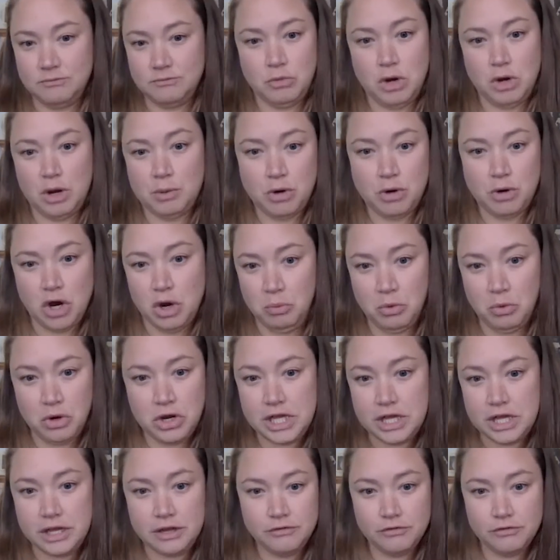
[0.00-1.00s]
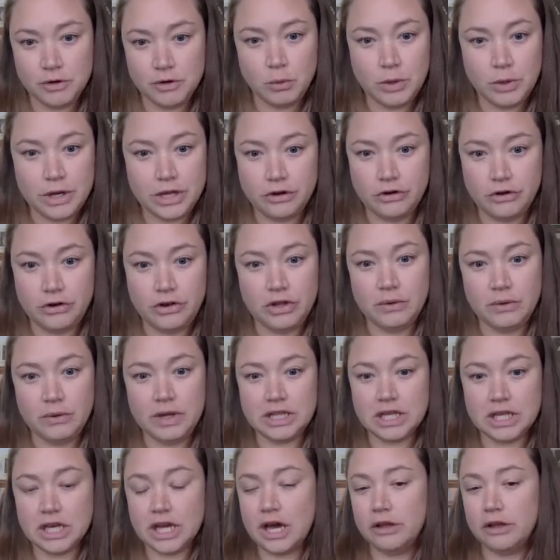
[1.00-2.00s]
appropriate what you're doing.
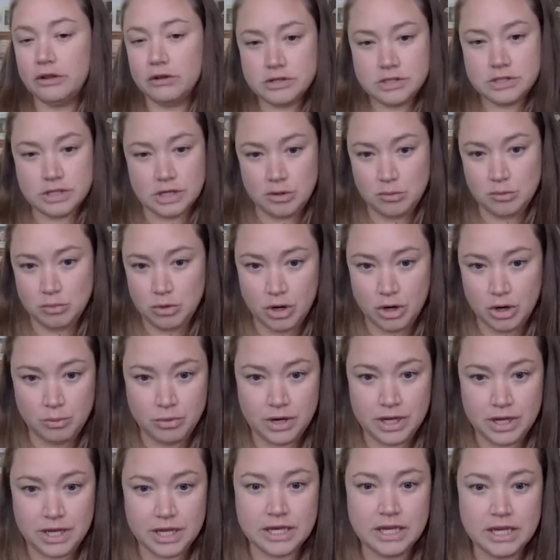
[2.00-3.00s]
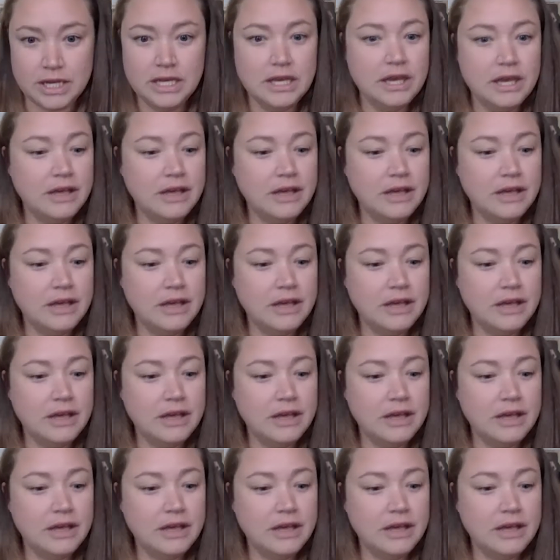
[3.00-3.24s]
The colors aren't appropriate.